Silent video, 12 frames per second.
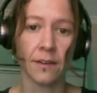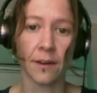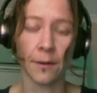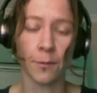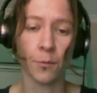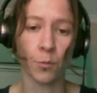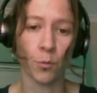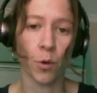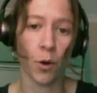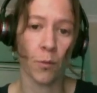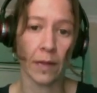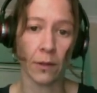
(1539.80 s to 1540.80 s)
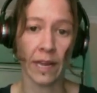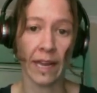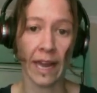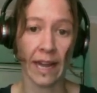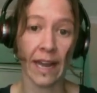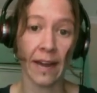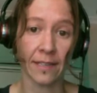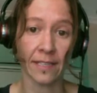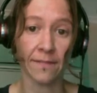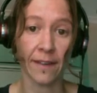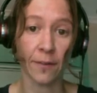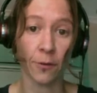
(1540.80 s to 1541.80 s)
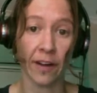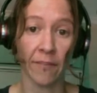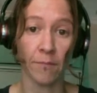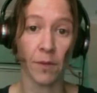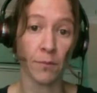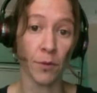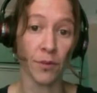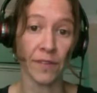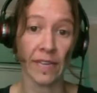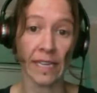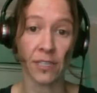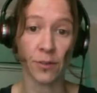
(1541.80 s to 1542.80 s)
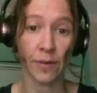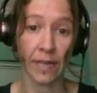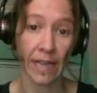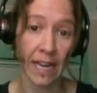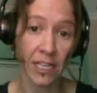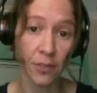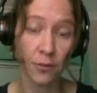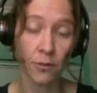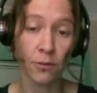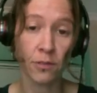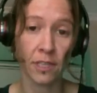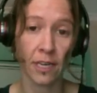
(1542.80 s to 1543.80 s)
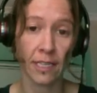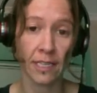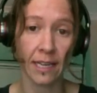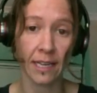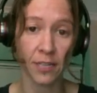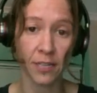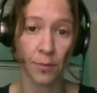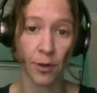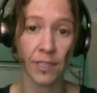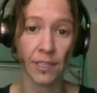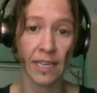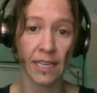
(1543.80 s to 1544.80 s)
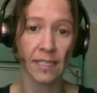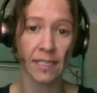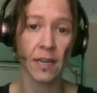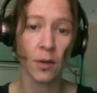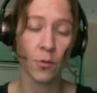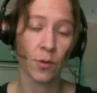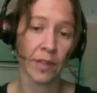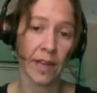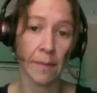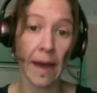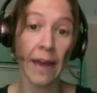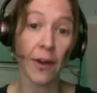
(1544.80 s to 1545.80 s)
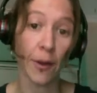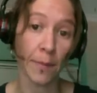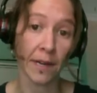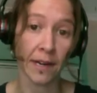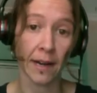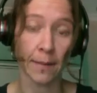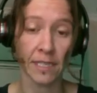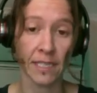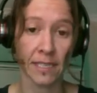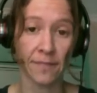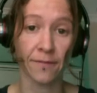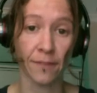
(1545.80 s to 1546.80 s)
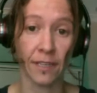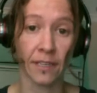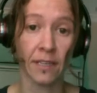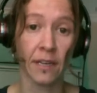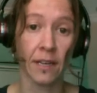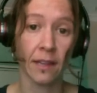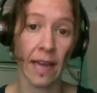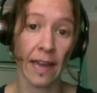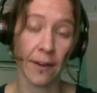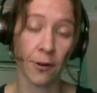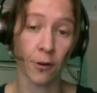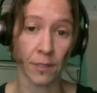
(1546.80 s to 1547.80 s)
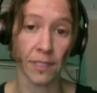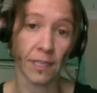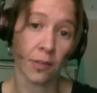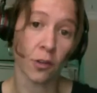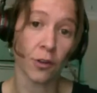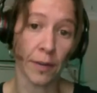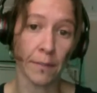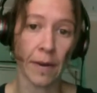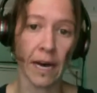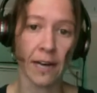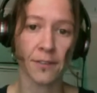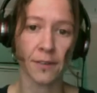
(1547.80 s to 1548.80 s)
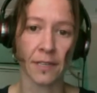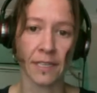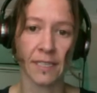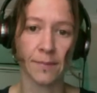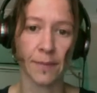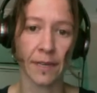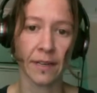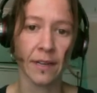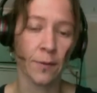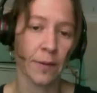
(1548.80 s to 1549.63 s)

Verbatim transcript: You know, what we're looking at now is the federal government moving into a national site selection process where they may open it up to different landholders, including pastoralists. But